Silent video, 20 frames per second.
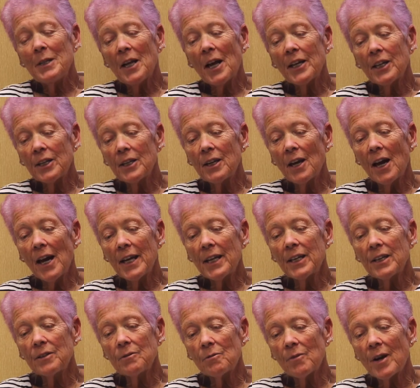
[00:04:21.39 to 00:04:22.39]
I
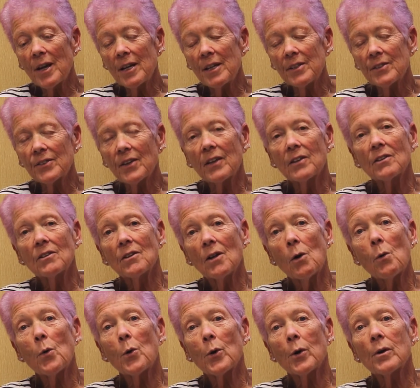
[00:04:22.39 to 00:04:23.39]
can raise and
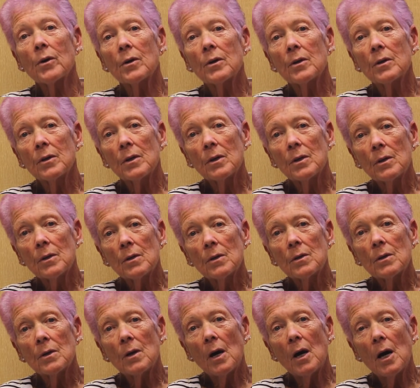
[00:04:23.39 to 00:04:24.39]
lower
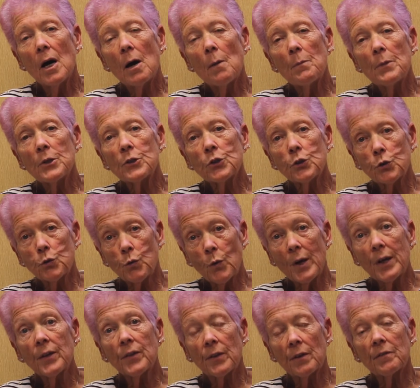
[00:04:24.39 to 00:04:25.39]
the
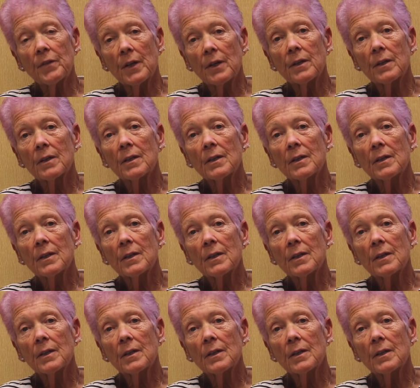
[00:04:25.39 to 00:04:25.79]
strength of it.